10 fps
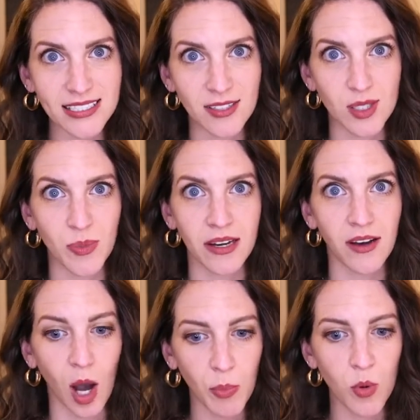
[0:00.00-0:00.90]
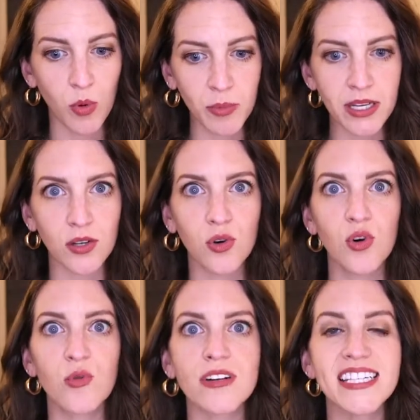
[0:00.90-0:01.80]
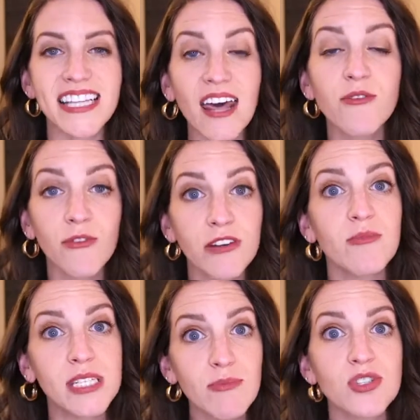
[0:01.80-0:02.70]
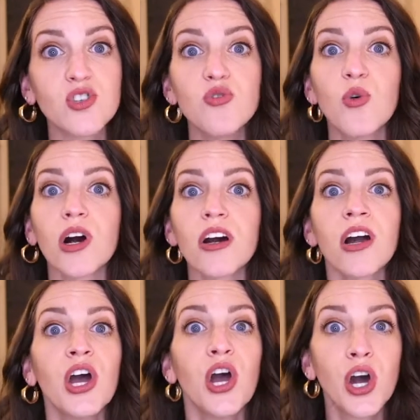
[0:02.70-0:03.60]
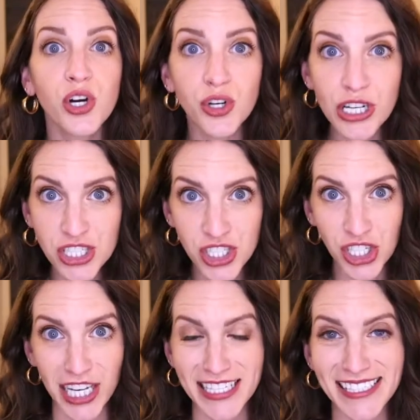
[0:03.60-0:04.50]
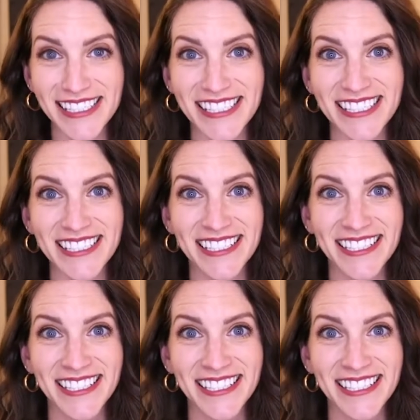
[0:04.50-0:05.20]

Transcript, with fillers: There's been a couple women who were set free from demons who were Christians.